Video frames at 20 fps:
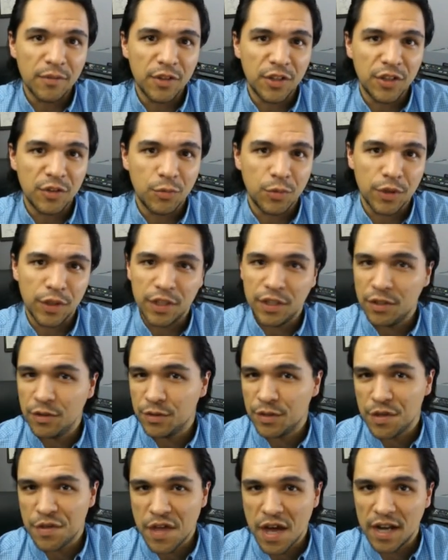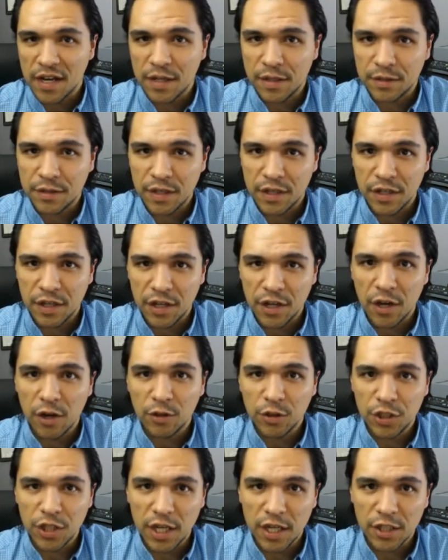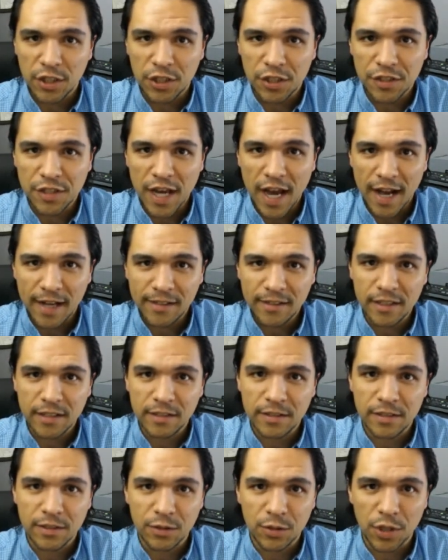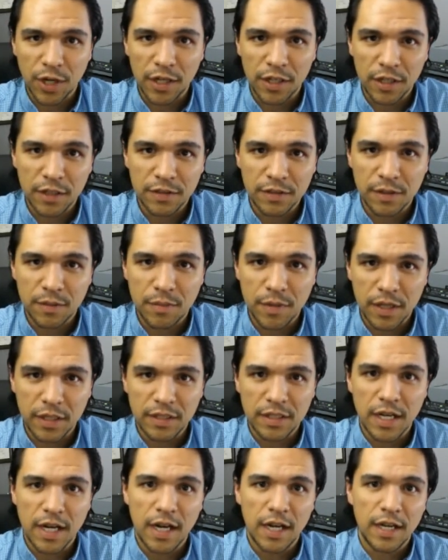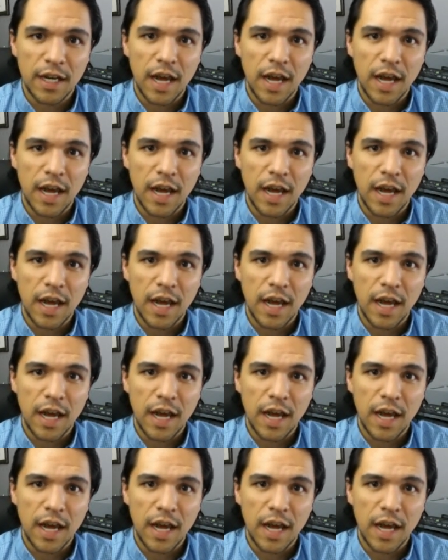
really using that as a negotiation tactic to try and get something done.